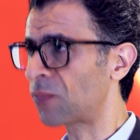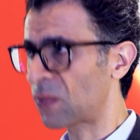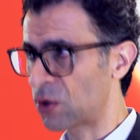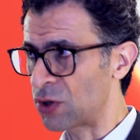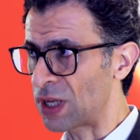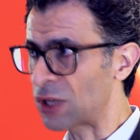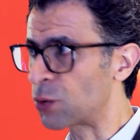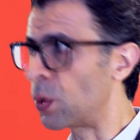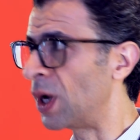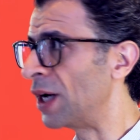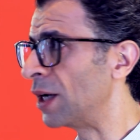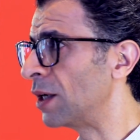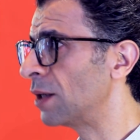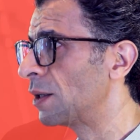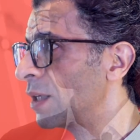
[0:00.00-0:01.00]
So that's
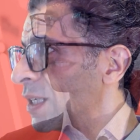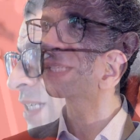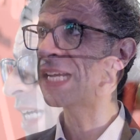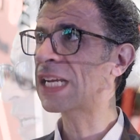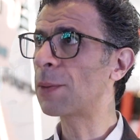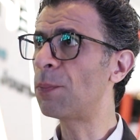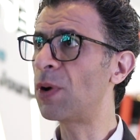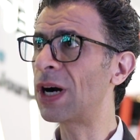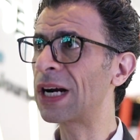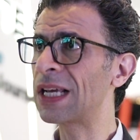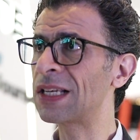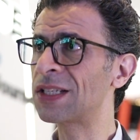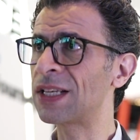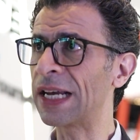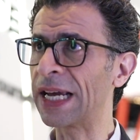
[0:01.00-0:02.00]
one. The second part
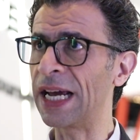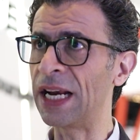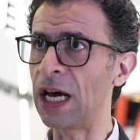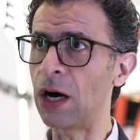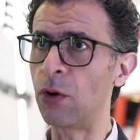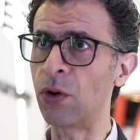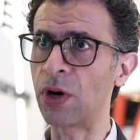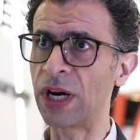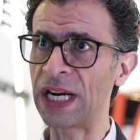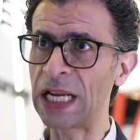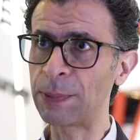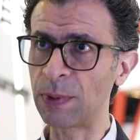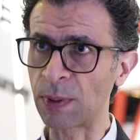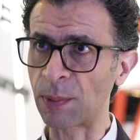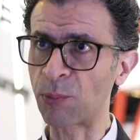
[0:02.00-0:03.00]
is, again, our
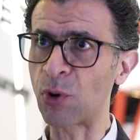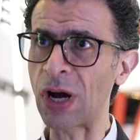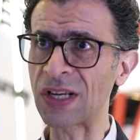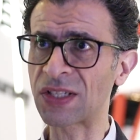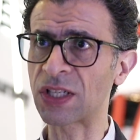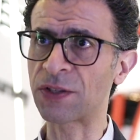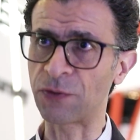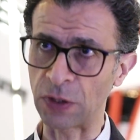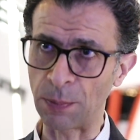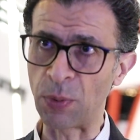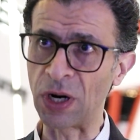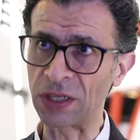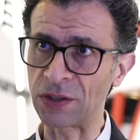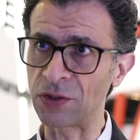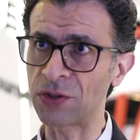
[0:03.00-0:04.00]
enablement process for the
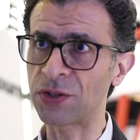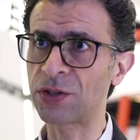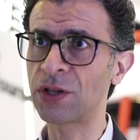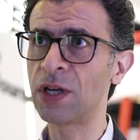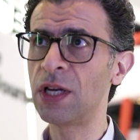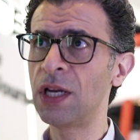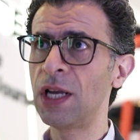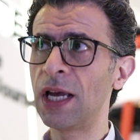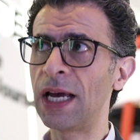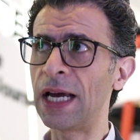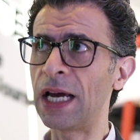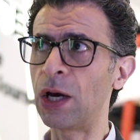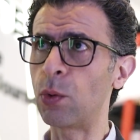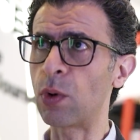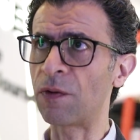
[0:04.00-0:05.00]
partners.
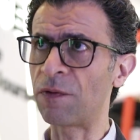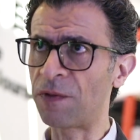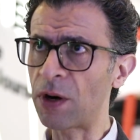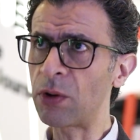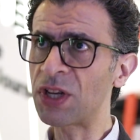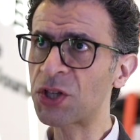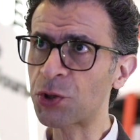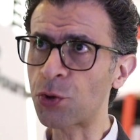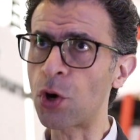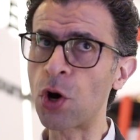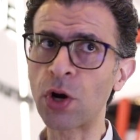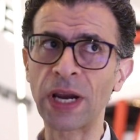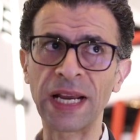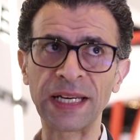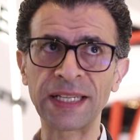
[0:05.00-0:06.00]
We're very
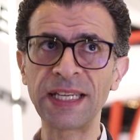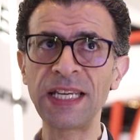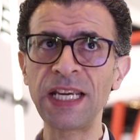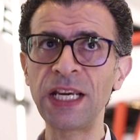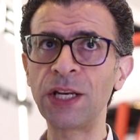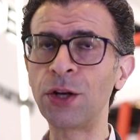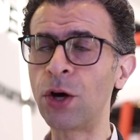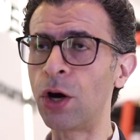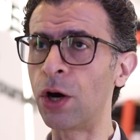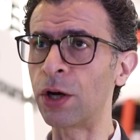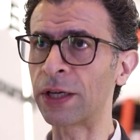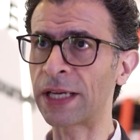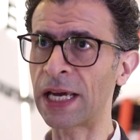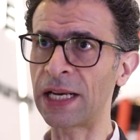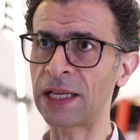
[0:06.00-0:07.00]
strong and keen
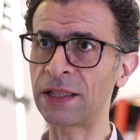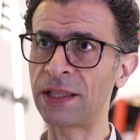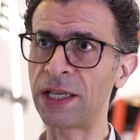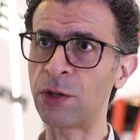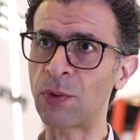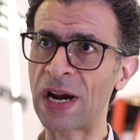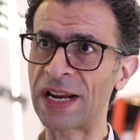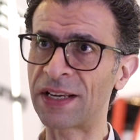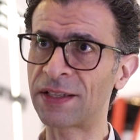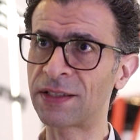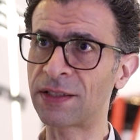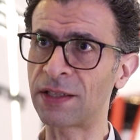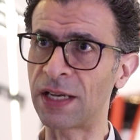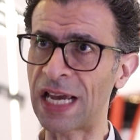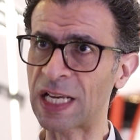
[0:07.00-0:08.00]
on getting the right
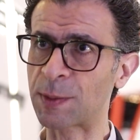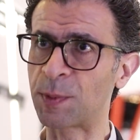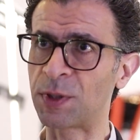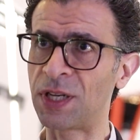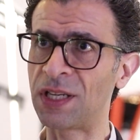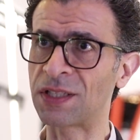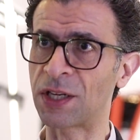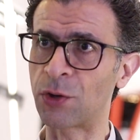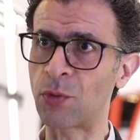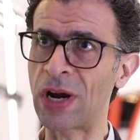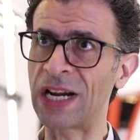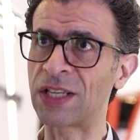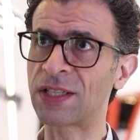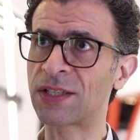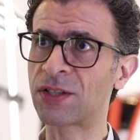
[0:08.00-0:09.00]
expertise and
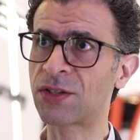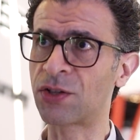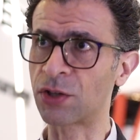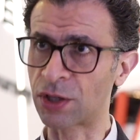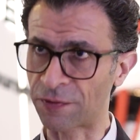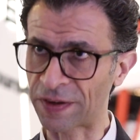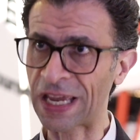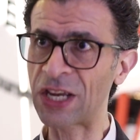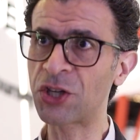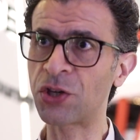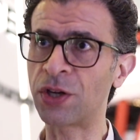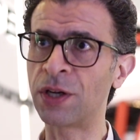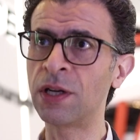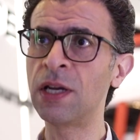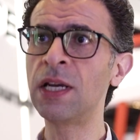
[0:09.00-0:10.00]
right certification